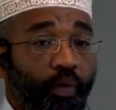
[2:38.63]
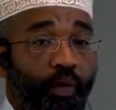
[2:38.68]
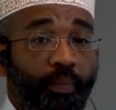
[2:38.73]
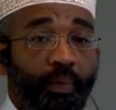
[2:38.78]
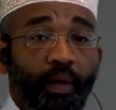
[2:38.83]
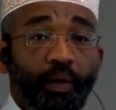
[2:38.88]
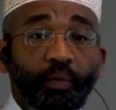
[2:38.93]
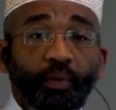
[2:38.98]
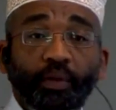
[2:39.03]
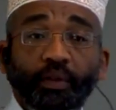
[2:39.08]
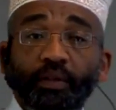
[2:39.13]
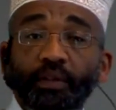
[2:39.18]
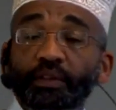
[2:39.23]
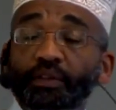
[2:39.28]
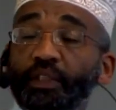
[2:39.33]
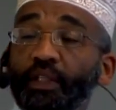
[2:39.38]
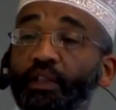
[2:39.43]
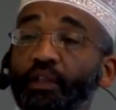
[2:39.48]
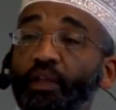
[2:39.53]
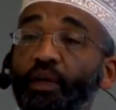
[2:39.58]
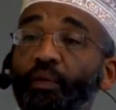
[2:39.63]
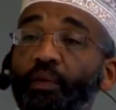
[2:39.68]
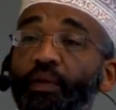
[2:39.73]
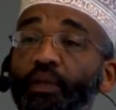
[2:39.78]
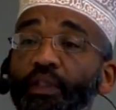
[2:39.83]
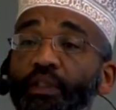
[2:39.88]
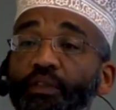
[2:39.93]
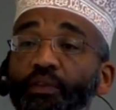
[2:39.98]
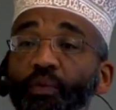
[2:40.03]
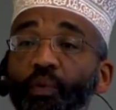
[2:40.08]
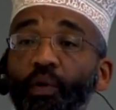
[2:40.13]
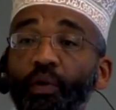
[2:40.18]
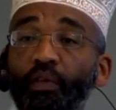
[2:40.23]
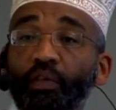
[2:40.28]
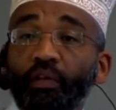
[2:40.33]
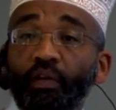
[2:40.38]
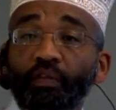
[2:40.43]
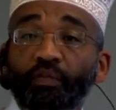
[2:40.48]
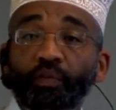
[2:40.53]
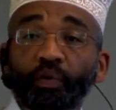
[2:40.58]
We bear witness that no one is
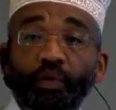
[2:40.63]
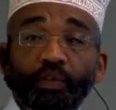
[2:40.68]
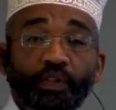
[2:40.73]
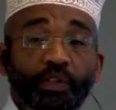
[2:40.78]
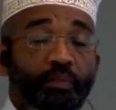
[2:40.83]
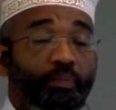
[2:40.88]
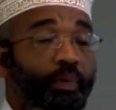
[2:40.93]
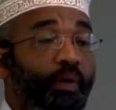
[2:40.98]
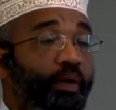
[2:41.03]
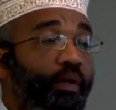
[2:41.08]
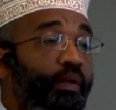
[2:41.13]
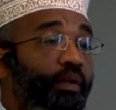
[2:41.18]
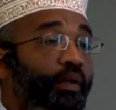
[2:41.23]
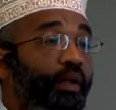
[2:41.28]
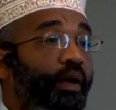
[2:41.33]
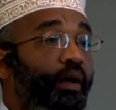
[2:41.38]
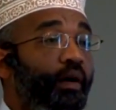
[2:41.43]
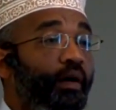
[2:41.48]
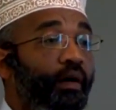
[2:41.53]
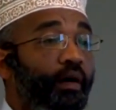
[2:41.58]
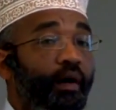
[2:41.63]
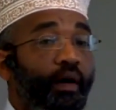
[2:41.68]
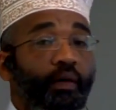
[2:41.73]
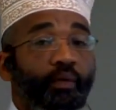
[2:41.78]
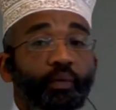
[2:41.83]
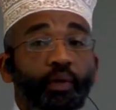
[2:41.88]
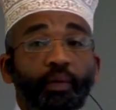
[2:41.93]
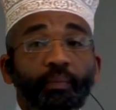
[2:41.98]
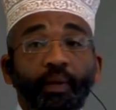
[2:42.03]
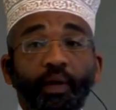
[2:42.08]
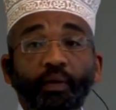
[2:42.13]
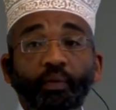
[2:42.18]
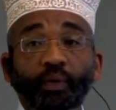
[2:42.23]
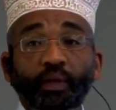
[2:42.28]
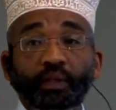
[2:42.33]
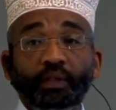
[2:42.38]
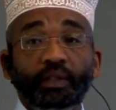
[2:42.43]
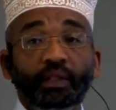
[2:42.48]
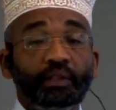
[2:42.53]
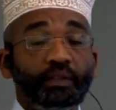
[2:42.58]
worthy of worship but Allah, and we bear
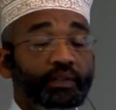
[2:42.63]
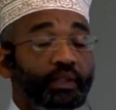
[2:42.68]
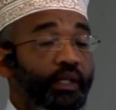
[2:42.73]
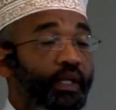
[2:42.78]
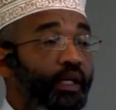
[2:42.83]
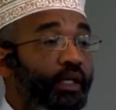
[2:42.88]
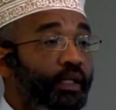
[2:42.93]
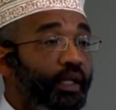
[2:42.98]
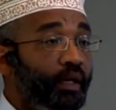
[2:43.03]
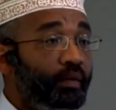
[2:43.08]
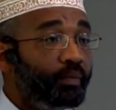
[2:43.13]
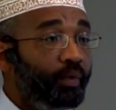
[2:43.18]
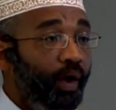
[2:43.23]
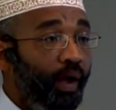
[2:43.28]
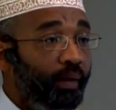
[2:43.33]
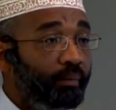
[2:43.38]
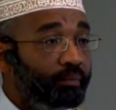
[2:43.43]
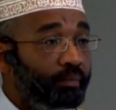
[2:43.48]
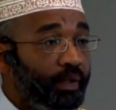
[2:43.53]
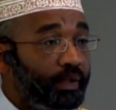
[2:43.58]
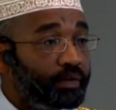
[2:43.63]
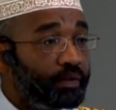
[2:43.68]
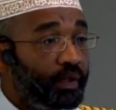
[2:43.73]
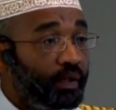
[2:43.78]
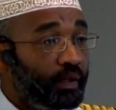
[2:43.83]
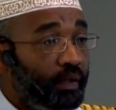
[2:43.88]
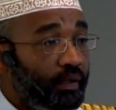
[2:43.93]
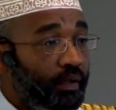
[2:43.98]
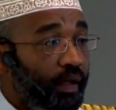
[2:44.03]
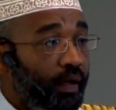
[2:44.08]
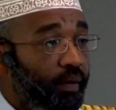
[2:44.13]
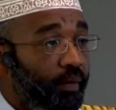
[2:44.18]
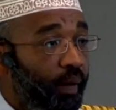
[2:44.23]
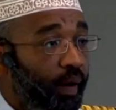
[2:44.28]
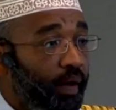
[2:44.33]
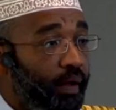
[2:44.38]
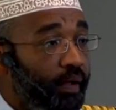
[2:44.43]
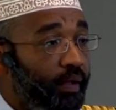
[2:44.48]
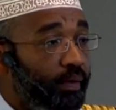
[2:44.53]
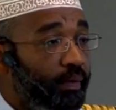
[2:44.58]
witness that Muhammad sallallahu
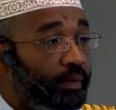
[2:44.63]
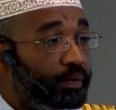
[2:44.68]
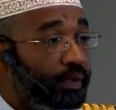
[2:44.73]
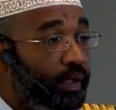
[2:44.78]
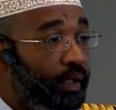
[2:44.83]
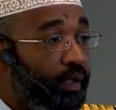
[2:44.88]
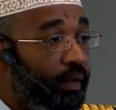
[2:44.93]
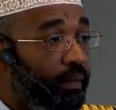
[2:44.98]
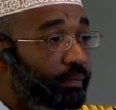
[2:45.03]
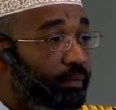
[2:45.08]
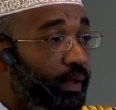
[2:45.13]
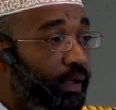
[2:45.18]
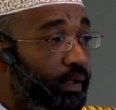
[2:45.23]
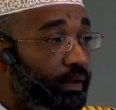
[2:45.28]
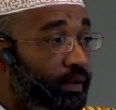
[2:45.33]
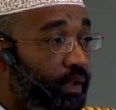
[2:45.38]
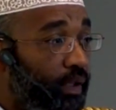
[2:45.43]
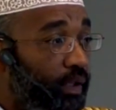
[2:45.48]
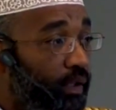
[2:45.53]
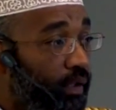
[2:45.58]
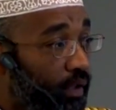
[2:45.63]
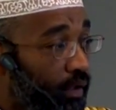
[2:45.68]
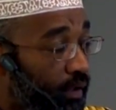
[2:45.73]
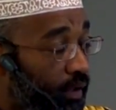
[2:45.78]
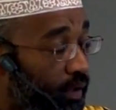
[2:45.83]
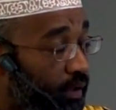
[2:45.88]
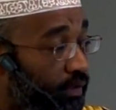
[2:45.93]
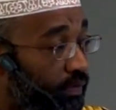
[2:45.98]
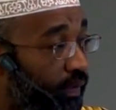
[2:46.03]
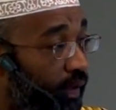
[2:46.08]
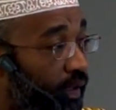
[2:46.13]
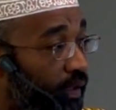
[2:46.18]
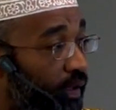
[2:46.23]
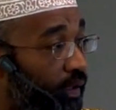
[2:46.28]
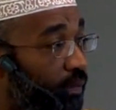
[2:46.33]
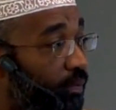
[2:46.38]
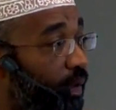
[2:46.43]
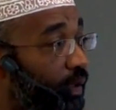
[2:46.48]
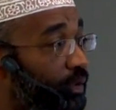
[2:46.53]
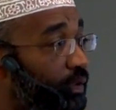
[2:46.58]
alaihi wasallam is indeed his
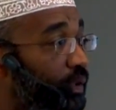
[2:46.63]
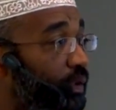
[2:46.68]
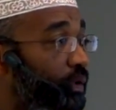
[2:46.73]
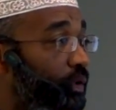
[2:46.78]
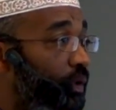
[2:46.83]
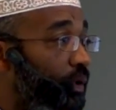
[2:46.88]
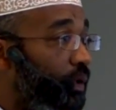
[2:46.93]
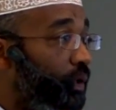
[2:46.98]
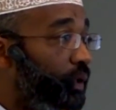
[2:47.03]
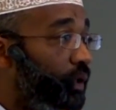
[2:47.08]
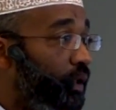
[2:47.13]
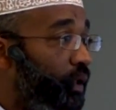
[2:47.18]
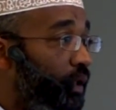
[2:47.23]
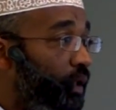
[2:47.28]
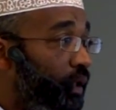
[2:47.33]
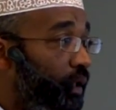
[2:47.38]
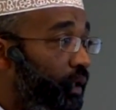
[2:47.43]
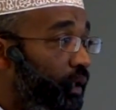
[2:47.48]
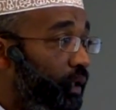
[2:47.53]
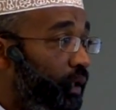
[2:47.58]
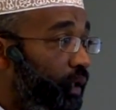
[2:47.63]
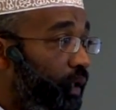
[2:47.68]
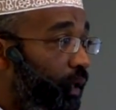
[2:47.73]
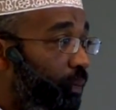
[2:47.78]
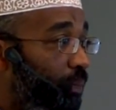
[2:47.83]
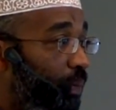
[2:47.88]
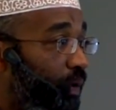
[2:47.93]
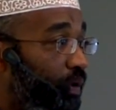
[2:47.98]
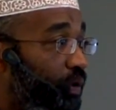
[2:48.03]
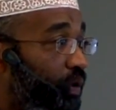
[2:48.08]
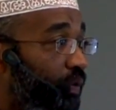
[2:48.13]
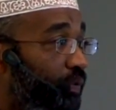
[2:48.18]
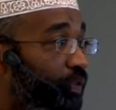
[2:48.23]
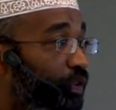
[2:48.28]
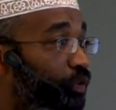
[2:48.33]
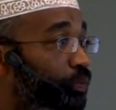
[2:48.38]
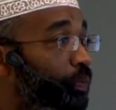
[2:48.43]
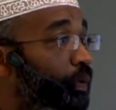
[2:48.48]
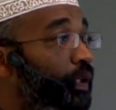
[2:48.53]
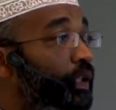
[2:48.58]
final messenger. The best of
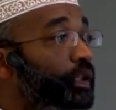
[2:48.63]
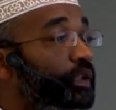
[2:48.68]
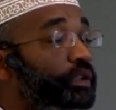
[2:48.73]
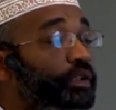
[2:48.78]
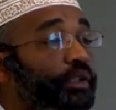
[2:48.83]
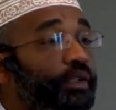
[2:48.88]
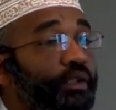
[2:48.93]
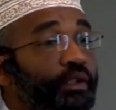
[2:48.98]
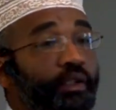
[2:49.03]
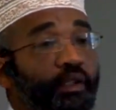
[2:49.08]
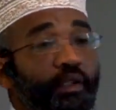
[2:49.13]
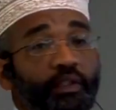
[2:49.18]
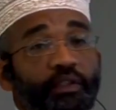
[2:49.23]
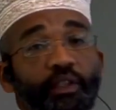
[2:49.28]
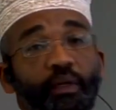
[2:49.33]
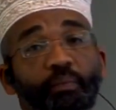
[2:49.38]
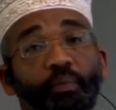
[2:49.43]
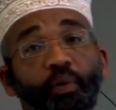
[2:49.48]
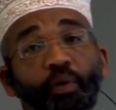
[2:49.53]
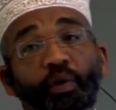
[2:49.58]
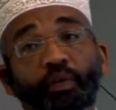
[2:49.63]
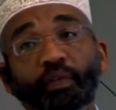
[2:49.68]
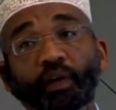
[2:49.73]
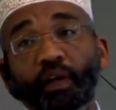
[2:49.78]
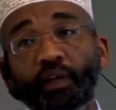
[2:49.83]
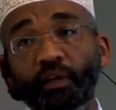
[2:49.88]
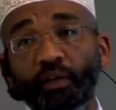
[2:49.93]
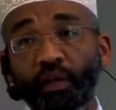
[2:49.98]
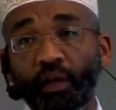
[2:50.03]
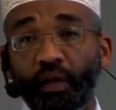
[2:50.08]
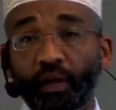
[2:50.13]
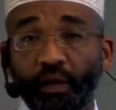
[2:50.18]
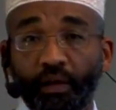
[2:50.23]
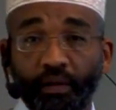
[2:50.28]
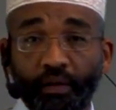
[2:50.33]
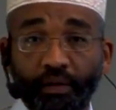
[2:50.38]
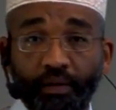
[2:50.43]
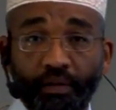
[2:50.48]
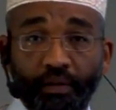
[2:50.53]
speech is the book of Allah,